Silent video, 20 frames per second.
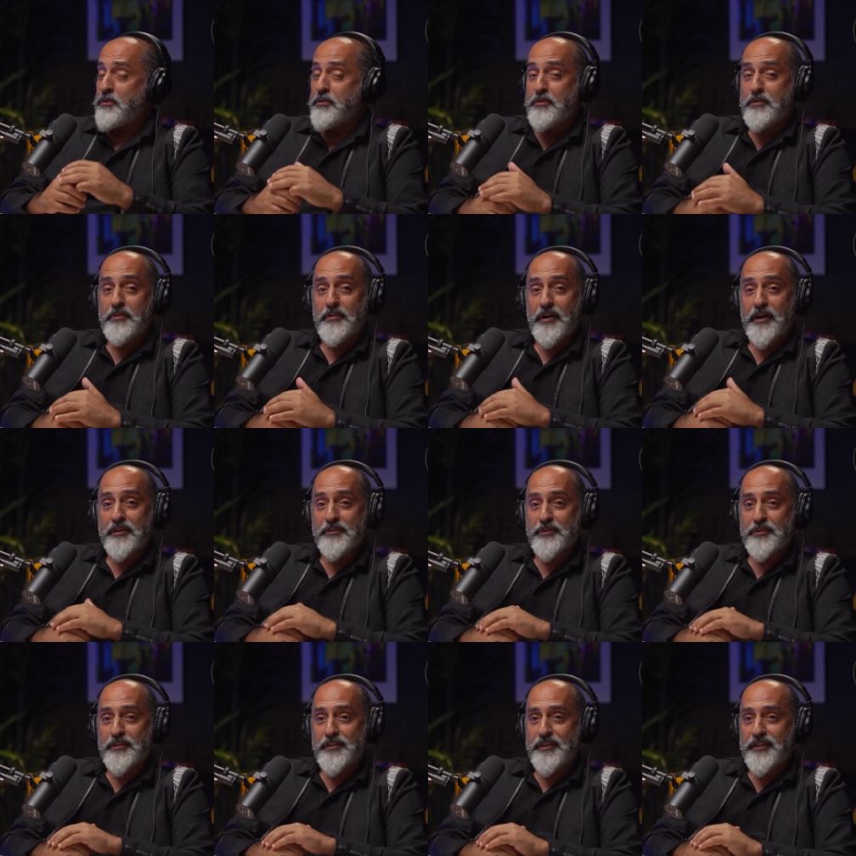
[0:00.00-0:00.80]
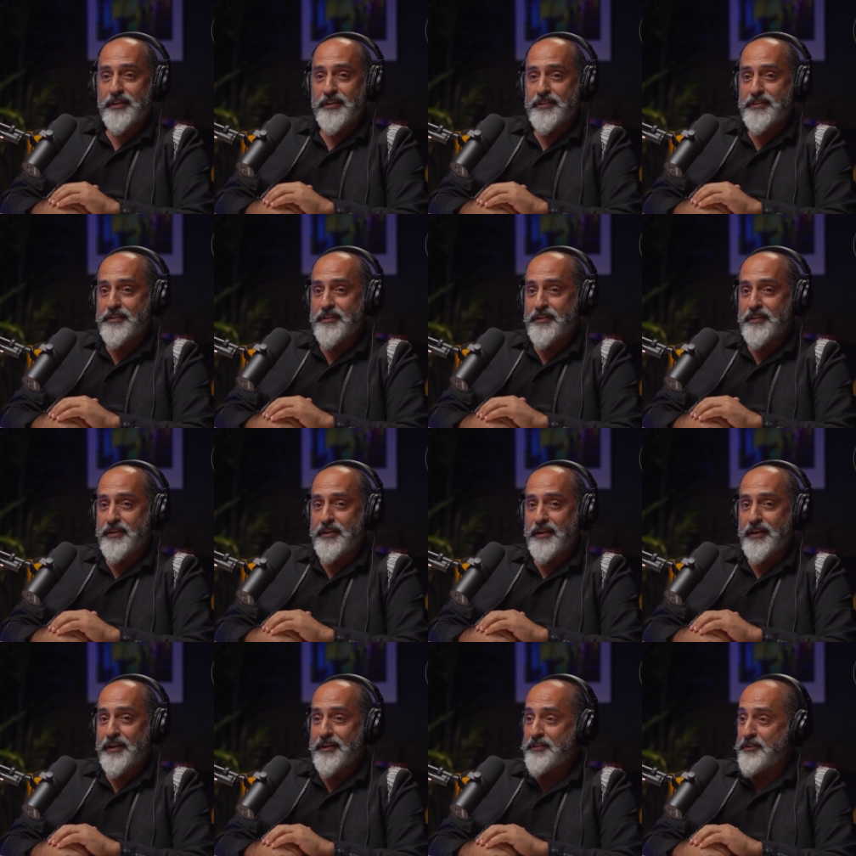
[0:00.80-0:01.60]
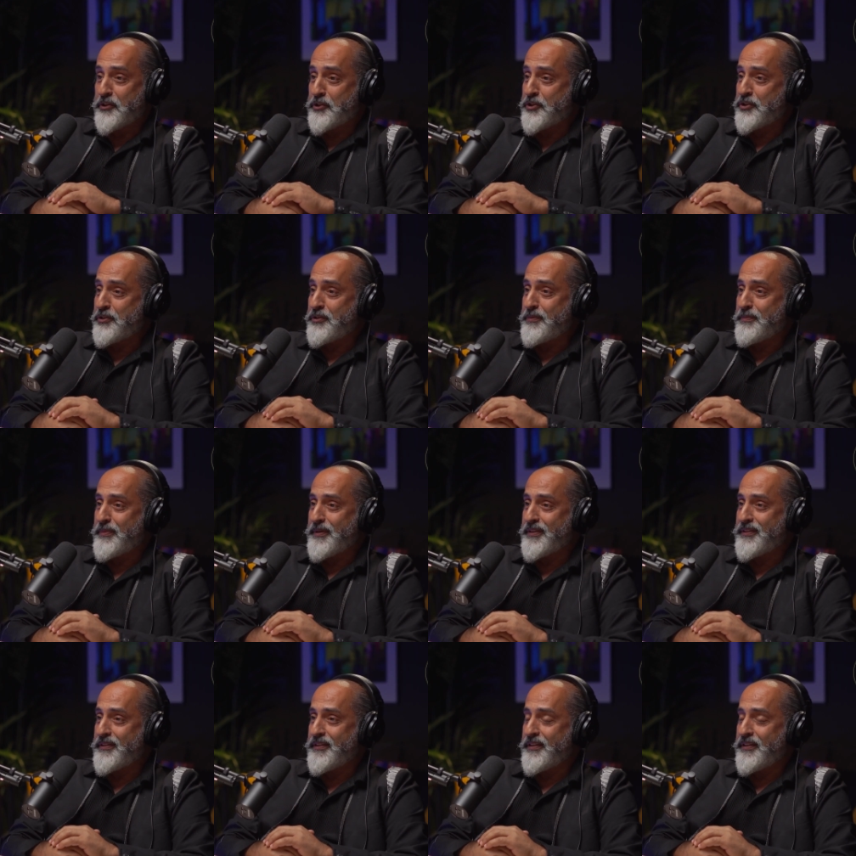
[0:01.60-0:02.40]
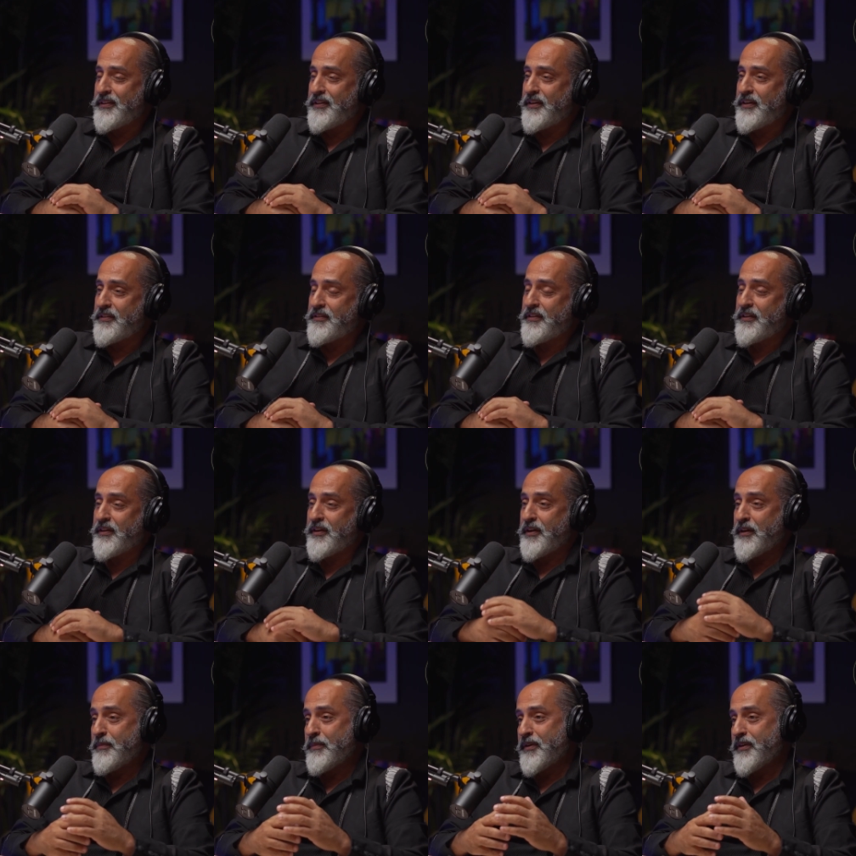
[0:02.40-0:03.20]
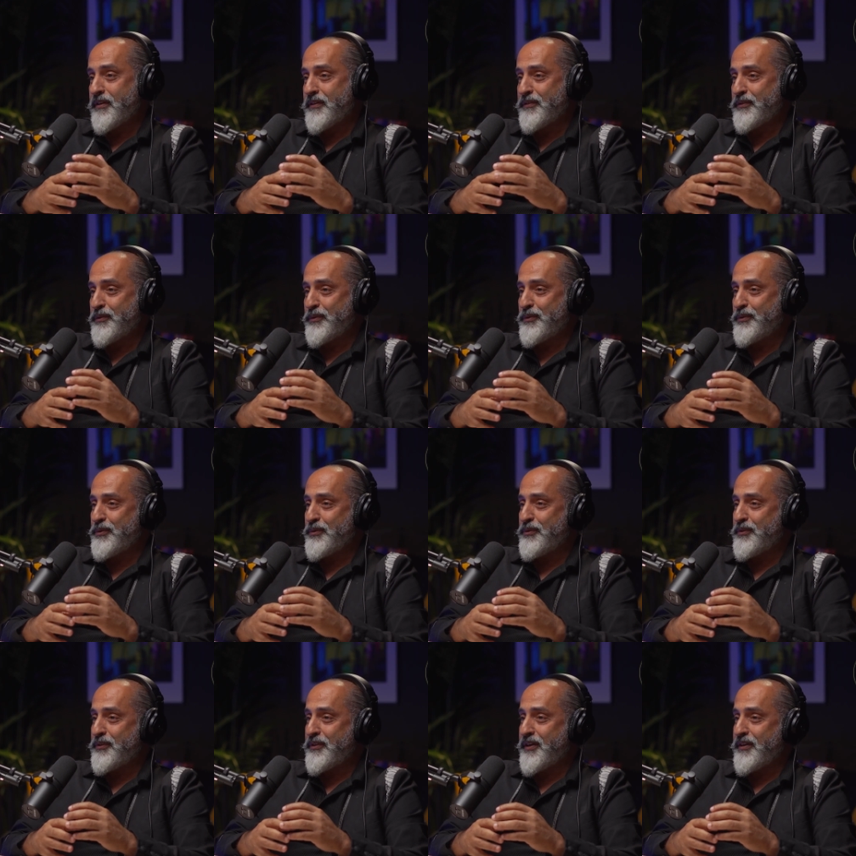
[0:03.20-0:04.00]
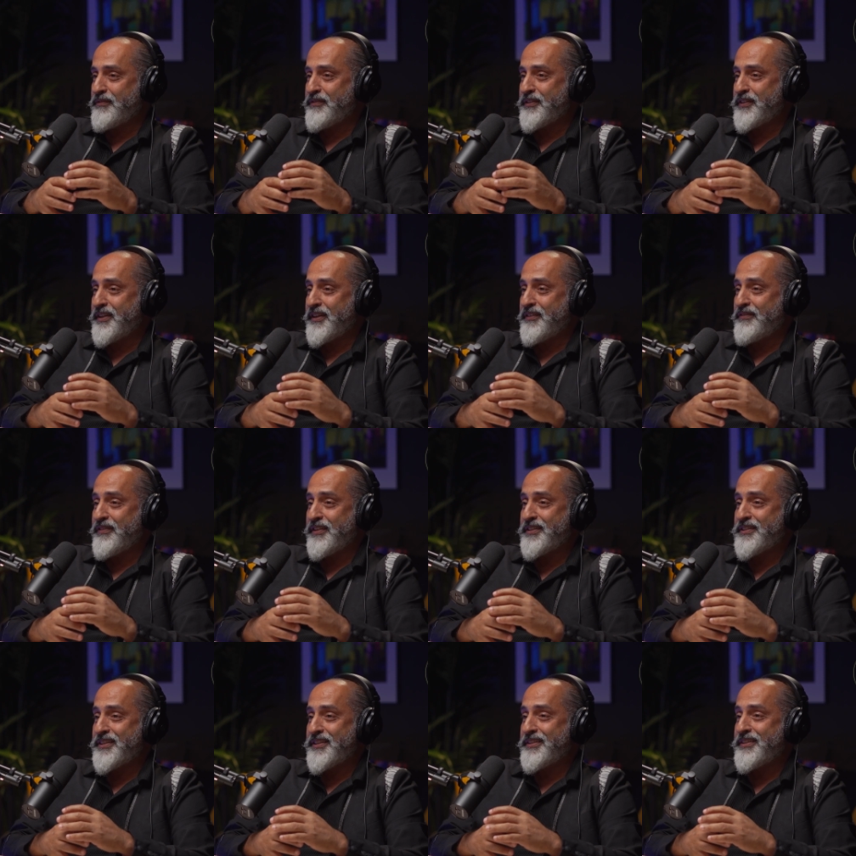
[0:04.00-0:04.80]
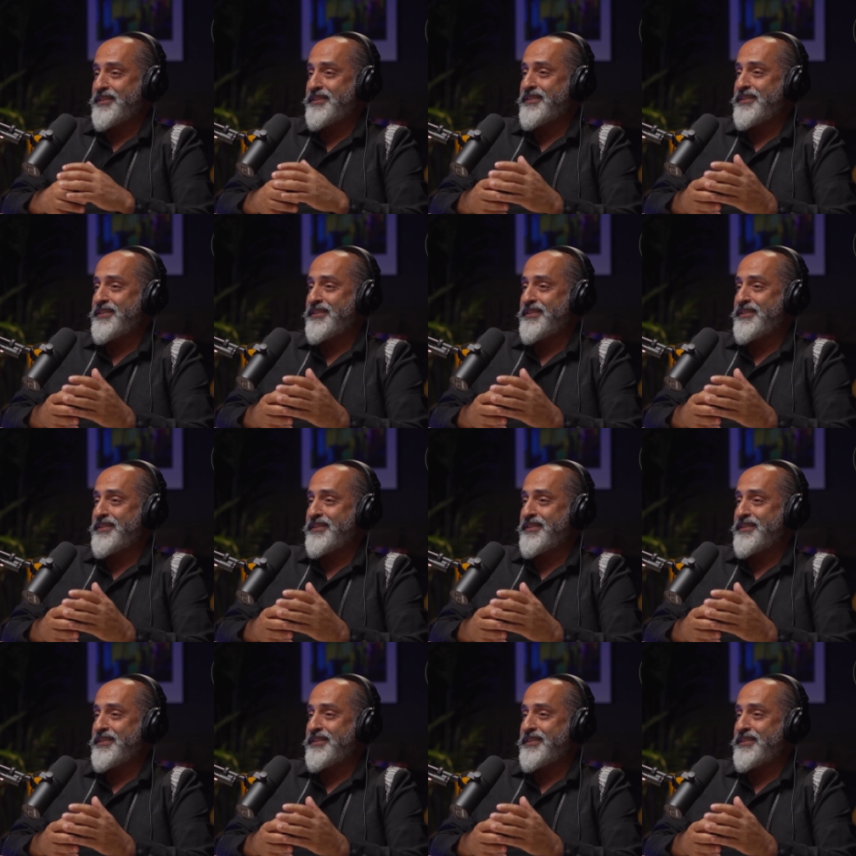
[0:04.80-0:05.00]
No, actually, he's an electrician, but he got a camera to do to cover the events in the